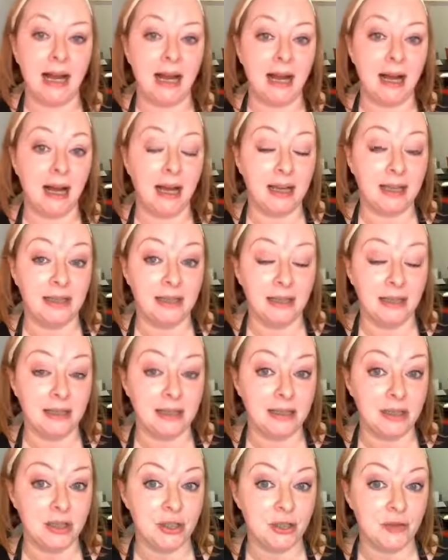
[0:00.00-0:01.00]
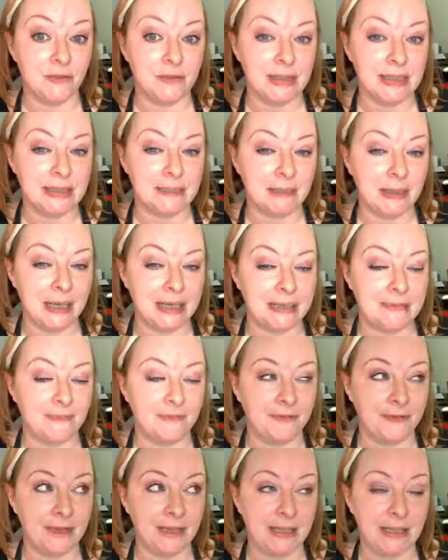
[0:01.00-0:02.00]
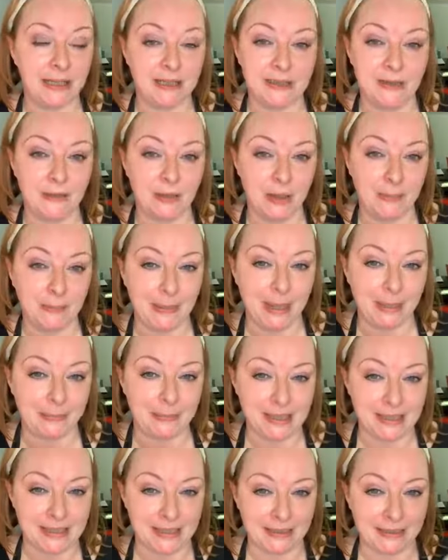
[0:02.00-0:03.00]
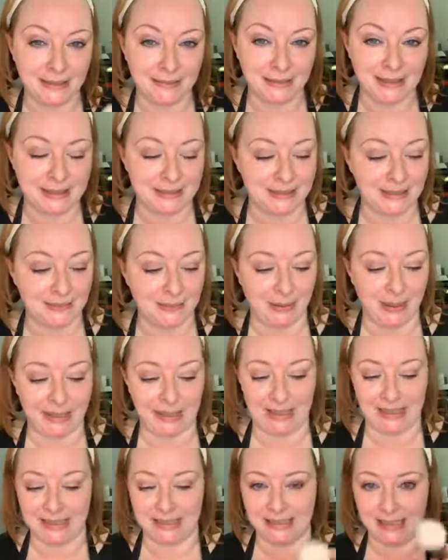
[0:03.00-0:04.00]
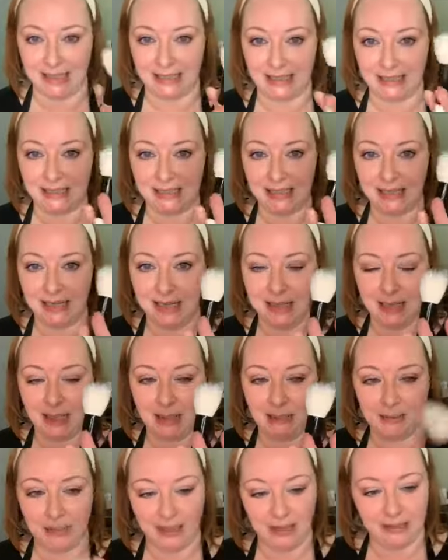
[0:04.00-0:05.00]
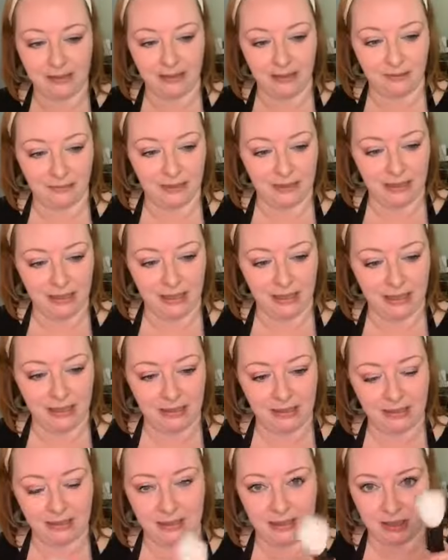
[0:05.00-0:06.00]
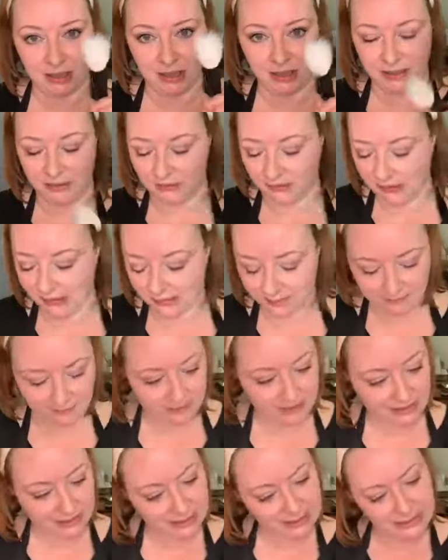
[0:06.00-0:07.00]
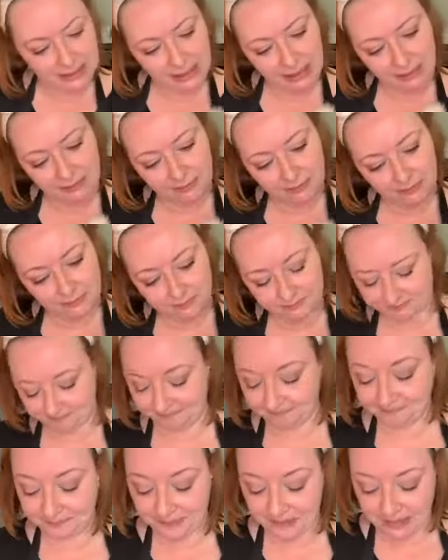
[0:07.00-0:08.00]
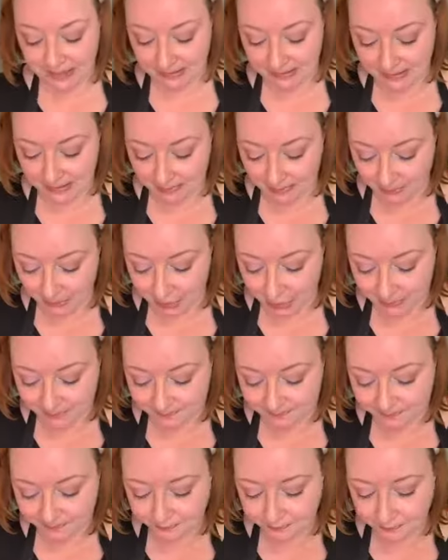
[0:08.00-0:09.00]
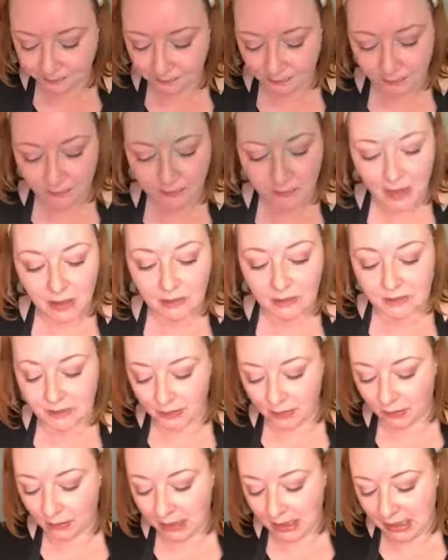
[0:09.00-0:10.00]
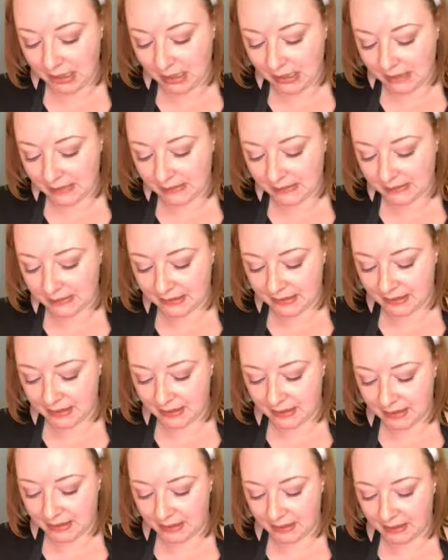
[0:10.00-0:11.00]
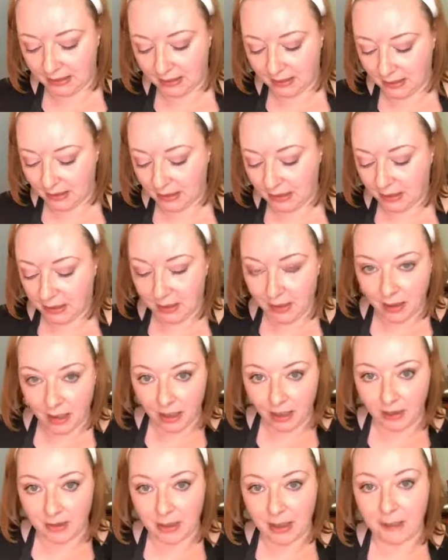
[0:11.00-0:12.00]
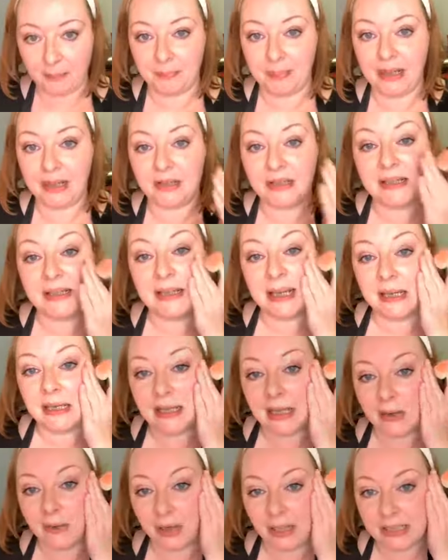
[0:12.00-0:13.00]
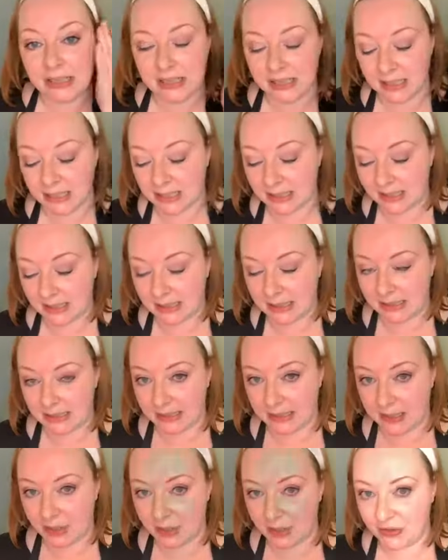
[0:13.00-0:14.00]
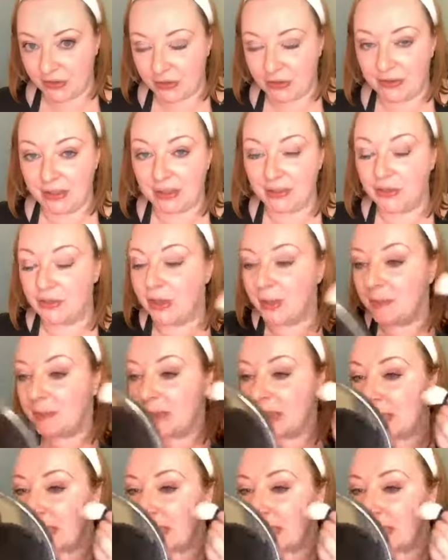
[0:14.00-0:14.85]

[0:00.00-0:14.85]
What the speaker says: I like Juvia's Place for the extreme pigment, and you will see why in a second, applying that with a Natasha Denona 16 brush. So starting on bare skin. Now I did, as I say, just do that treatment,